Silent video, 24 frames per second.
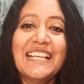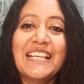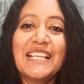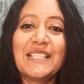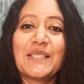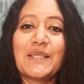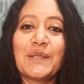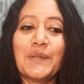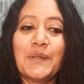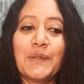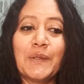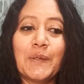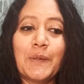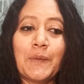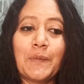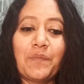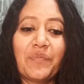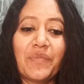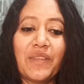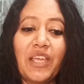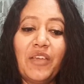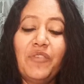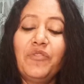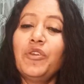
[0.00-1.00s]

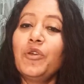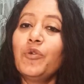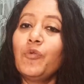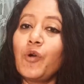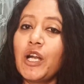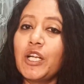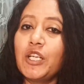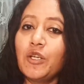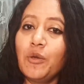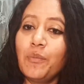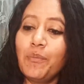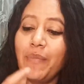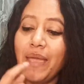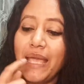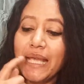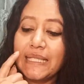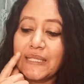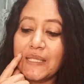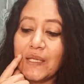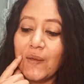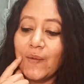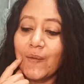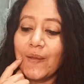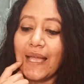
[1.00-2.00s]
So if you want to
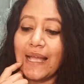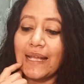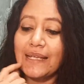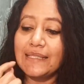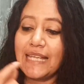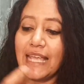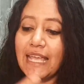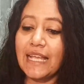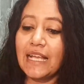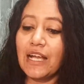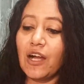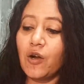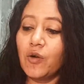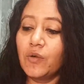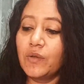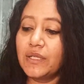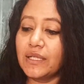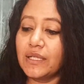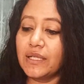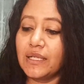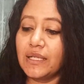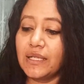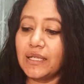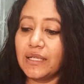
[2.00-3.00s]
mix, you can take
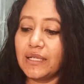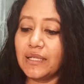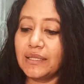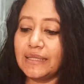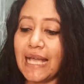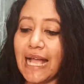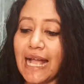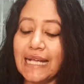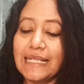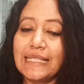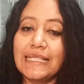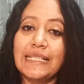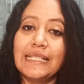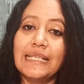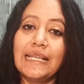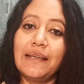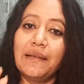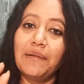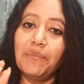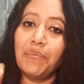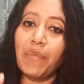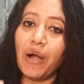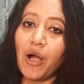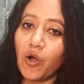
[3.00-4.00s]
out that in
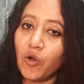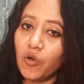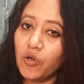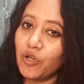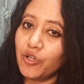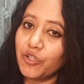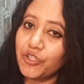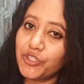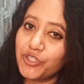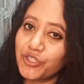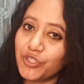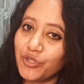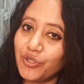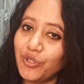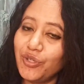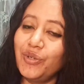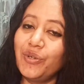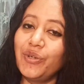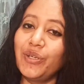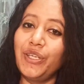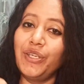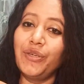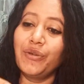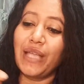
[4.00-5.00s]
a bowl or
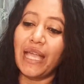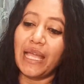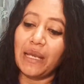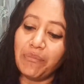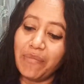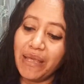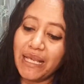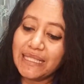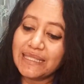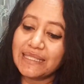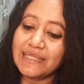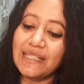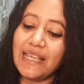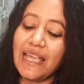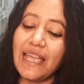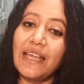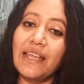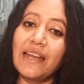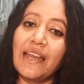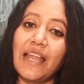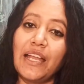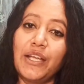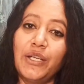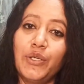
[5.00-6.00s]
so, you can mix
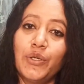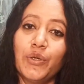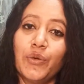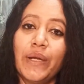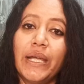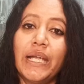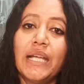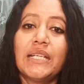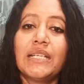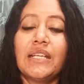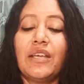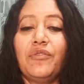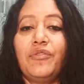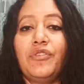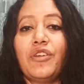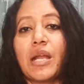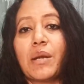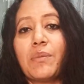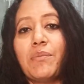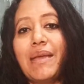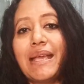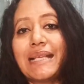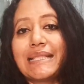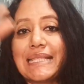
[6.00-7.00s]
there and do it. If you
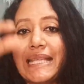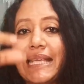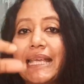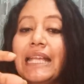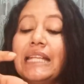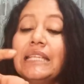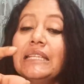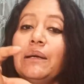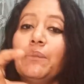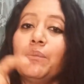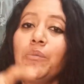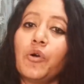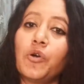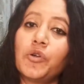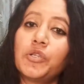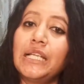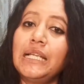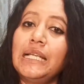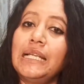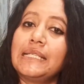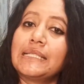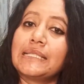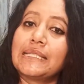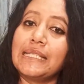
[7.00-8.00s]
are mixing in the
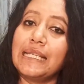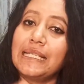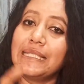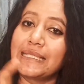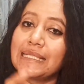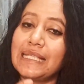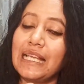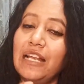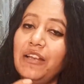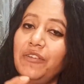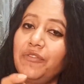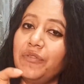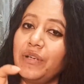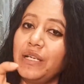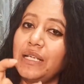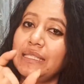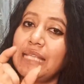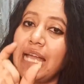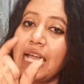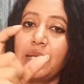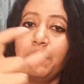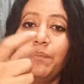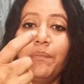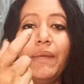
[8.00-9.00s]
bottle itself,
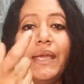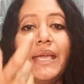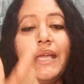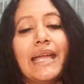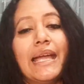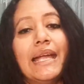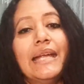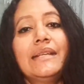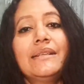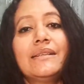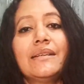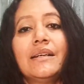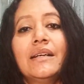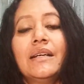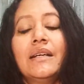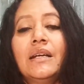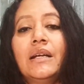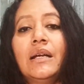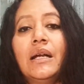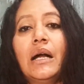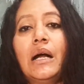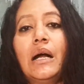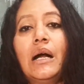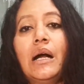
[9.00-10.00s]
that may get
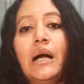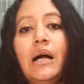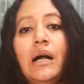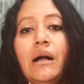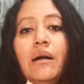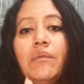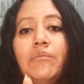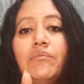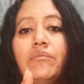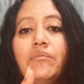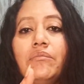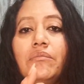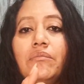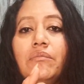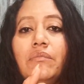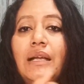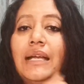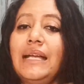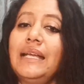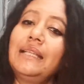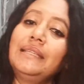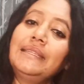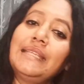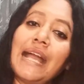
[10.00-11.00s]

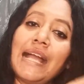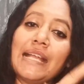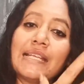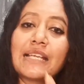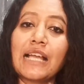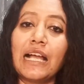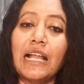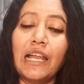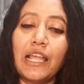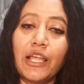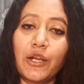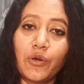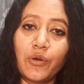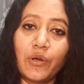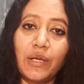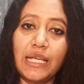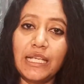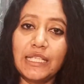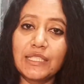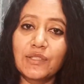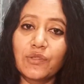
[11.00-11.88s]
that color only,